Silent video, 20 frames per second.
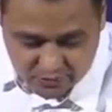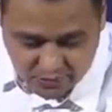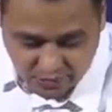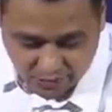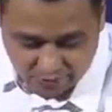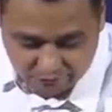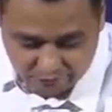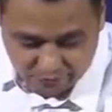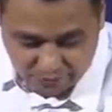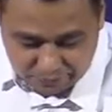
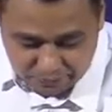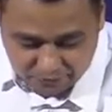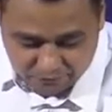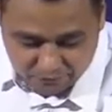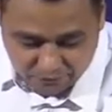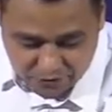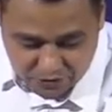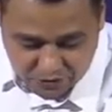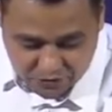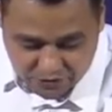
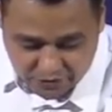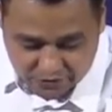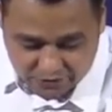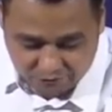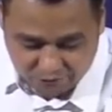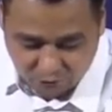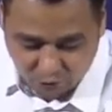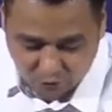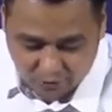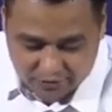Verse
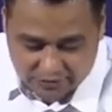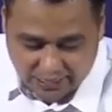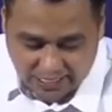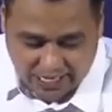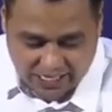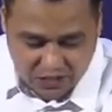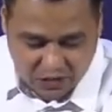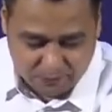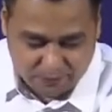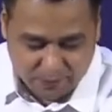34, the
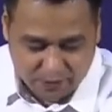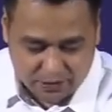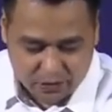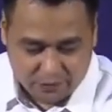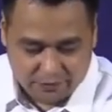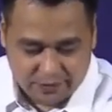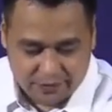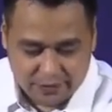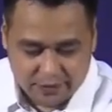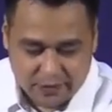last part
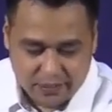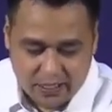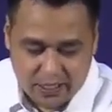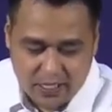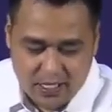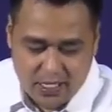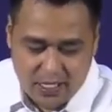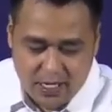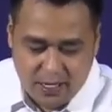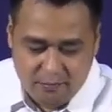of it.
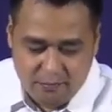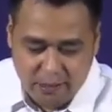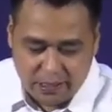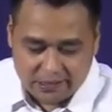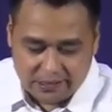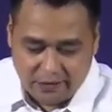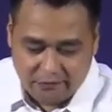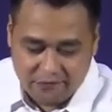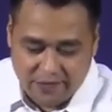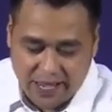
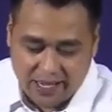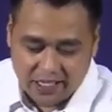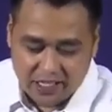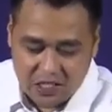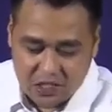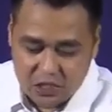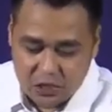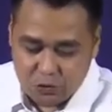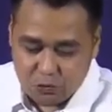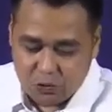But the
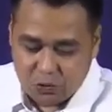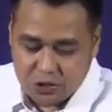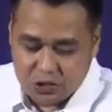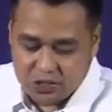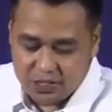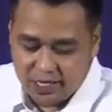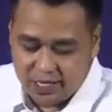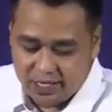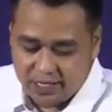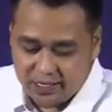Pharisees were
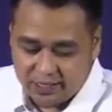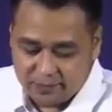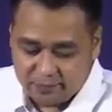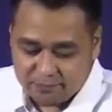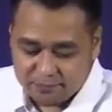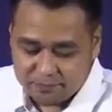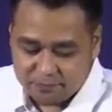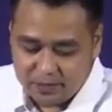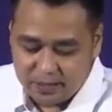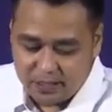saying,
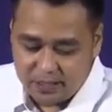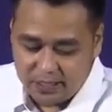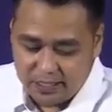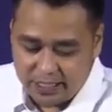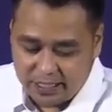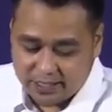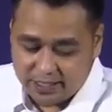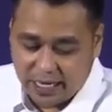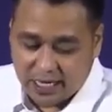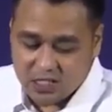
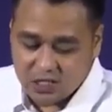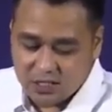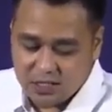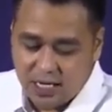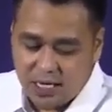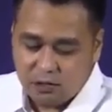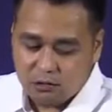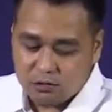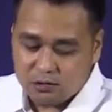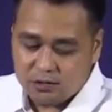"He cast
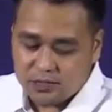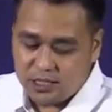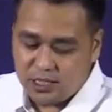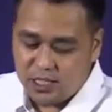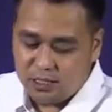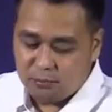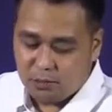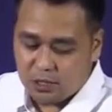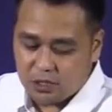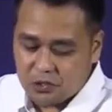out the
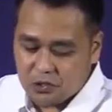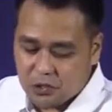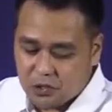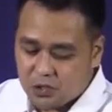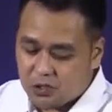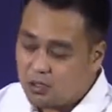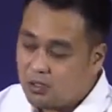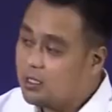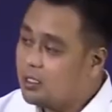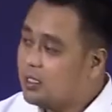
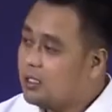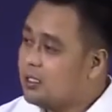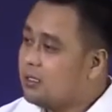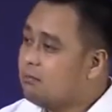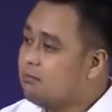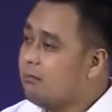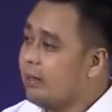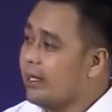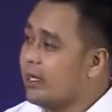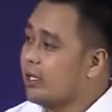demons
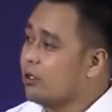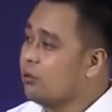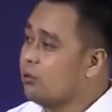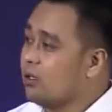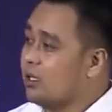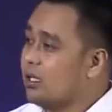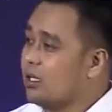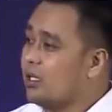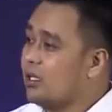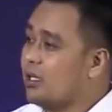by the
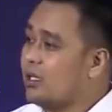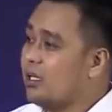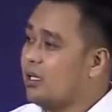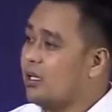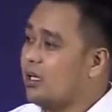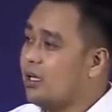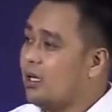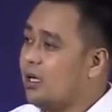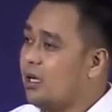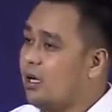ruler
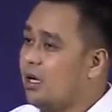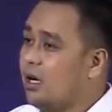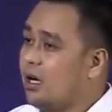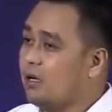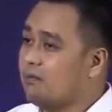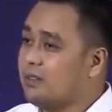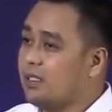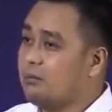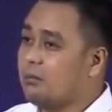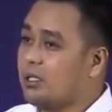
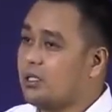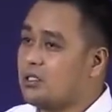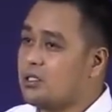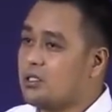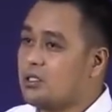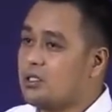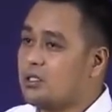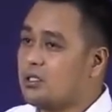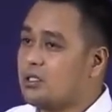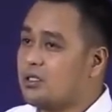of
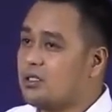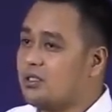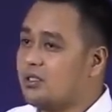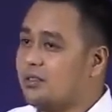demons."